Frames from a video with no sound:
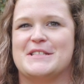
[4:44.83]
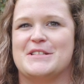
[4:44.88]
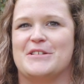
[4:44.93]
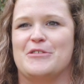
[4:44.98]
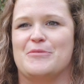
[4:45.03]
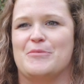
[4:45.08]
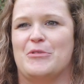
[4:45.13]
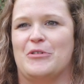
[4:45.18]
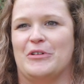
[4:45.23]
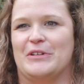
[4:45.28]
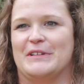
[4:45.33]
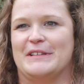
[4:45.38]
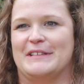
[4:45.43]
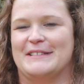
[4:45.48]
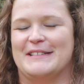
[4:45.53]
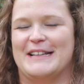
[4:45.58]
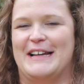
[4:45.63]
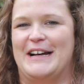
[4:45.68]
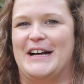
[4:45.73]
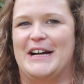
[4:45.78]
so
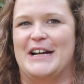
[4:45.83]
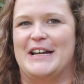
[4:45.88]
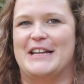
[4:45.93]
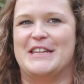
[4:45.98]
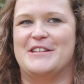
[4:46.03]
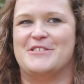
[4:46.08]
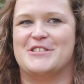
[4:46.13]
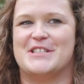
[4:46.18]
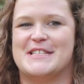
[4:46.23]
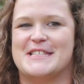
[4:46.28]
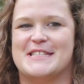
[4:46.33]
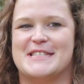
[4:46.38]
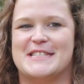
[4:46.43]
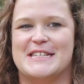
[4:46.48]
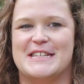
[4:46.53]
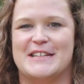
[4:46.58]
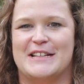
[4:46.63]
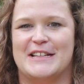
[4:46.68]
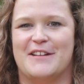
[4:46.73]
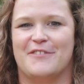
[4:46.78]
important.
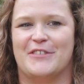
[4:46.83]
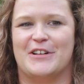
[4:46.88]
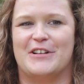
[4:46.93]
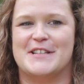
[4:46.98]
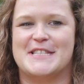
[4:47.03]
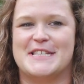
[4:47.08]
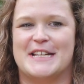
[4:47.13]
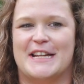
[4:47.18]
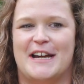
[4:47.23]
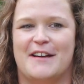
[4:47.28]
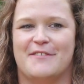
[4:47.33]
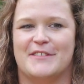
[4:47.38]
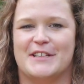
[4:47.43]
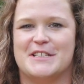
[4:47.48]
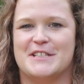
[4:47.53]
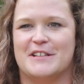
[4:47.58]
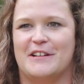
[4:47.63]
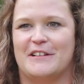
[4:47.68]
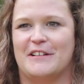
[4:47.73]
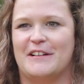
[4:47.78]
You never know. It's like having
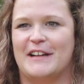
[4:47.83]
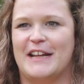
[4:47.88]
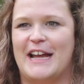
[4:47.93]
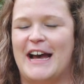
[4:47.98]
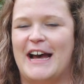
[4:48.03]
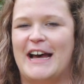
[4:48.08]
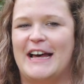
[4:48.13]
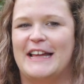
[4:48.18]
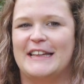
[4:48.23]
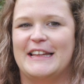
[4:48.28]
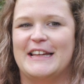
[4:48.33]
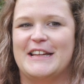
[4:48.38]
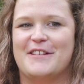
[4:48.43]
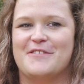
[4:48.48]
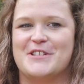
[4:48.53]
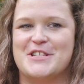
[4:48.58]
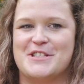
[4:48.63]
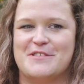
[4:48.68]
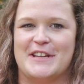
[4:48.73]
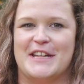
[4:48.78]
a dog or cat. Like,
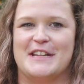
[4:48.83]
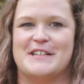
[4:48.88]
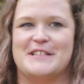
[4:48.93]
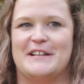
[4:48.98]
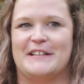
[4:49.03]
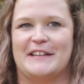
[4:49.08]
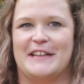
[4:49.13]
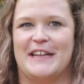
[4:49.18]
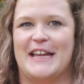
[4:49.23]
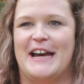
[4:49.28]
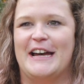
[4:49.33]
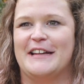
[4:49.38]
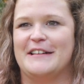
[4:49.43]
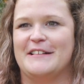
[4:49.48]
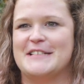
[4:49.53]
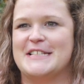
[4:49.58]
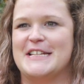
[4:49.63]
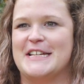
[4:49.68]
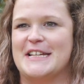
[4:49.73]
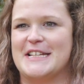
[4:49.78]
would you get a dog and cat and
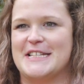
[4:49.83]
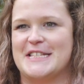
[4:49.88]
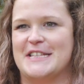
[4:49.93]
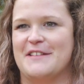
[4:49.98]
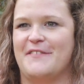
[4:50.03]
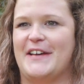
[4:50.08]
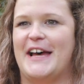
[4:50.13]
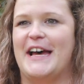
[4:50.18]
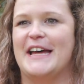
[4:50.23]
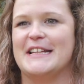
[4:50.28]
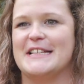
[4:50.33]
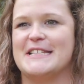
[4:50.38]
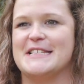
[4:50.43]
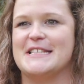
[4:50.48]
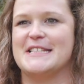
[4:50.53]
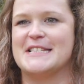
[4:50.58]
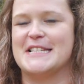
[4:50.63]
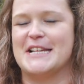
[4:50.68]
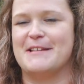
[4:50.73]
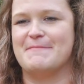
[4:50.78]
not take it to the vet? It's
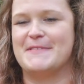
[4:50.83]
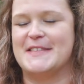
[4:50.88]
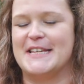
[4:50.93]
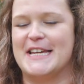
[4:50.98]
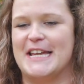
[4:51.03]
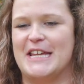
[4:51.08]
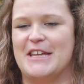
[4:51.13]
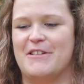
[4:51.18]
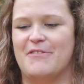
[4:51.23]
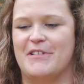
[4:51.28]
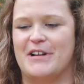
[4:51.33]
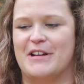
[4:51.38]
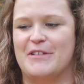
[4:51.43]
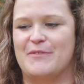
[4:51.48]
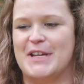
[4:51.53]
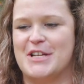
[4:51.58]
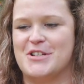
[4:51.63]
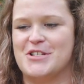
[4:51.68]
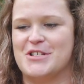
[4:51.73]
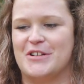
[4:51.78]
the same thing. You want
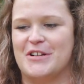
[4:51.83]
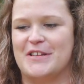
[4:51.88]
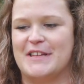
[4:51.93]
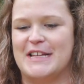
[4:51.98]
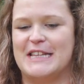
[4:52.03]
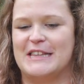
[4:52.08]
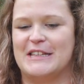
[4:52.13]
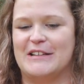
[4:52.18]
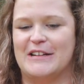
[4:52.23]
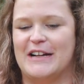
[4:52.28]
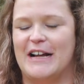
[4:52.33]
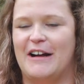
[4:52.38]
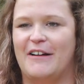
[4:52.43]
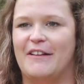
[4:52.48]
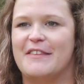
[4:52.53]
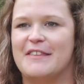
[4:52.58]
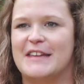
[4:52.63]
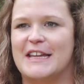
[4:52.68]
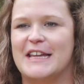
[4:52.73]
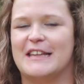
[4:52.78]
to make sure that they're
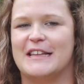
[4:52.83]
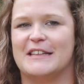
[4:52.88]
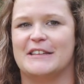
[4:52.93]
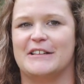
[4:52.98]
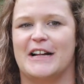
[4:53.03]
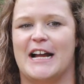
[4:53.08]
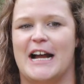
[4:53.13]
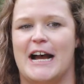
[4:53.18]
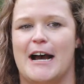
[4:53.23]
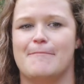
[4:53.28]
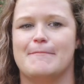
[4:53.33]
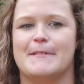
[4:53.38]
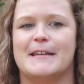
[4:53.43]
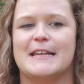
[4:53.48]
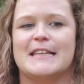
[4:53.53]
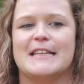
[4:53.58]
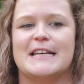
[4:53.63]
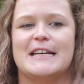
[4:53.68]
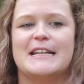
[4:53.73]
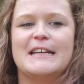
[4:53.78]
healthy, that they're
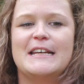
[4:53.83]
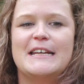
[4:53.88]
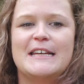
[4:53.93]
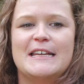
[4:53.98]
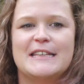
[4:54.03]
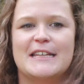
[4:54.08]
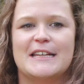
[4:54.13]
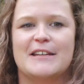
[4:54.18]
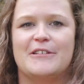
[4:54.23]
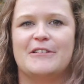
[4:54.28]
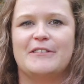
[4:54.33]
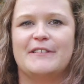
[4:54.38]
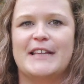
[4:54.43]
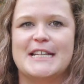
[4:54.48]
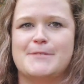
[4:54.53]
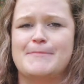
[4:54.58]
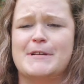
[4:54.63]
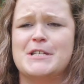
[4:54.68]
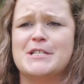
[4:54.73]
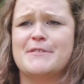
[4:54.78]
happy, that they don't,
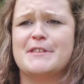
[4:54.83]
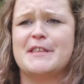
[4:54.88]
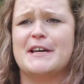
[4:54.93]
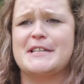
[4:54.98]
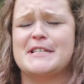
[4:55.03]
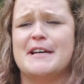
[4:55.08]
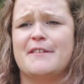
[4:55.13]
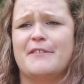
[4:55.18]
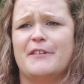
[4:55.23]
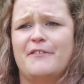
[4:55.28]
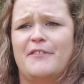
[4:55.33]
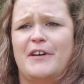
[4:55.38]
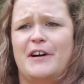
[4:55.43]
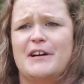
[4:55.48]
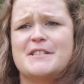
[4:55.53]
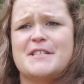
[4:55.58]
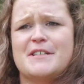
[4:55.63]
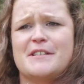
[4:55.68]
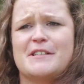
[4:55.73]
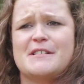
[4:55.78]
like, especially with us having
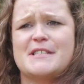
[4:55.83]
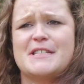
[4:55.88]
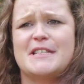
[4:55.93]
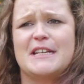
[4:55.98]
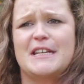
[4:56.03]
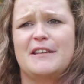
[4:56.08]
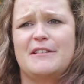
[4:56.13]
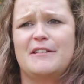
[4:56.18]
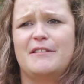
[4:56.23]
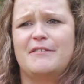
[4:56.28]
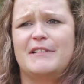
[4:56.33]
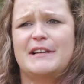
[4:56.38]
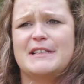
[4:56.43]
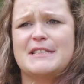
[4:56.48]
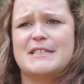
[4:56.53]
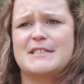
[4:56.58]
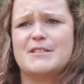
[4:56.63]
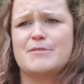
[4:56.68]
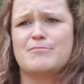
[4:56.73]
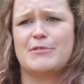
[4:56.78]
fosters, like, you don't
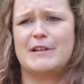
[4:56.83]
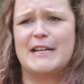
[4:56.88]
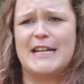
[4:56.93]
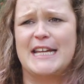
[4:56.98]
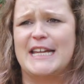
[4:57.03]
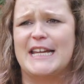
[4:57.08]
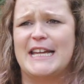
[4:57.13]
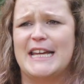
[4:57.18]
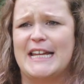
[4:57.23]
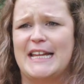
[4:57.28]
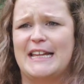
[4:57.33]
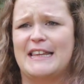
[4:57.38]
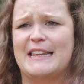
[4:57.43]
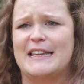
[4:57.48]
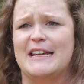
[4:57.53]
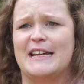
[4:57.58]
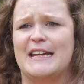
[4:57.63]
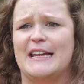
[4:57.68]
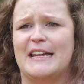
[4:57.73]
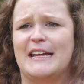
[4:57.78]
want to bring in
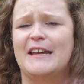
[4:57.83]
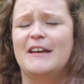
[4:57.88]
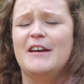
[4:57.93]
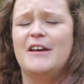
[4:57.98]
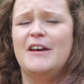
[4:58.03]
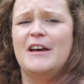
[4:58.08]
anything